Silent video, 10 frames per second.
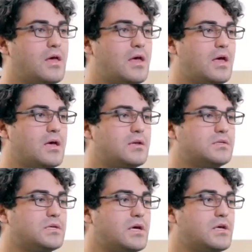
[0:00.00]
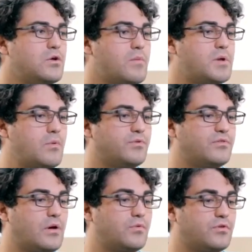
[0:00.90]
And I
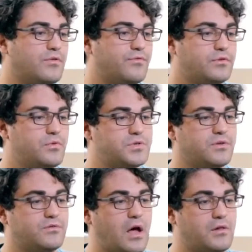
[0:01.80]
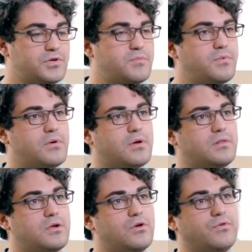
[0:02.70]
was on a full tuition scholarship at
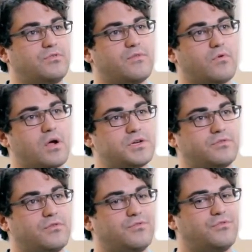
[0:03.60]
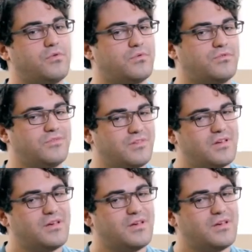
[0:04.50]
the University of Rochester, so it was,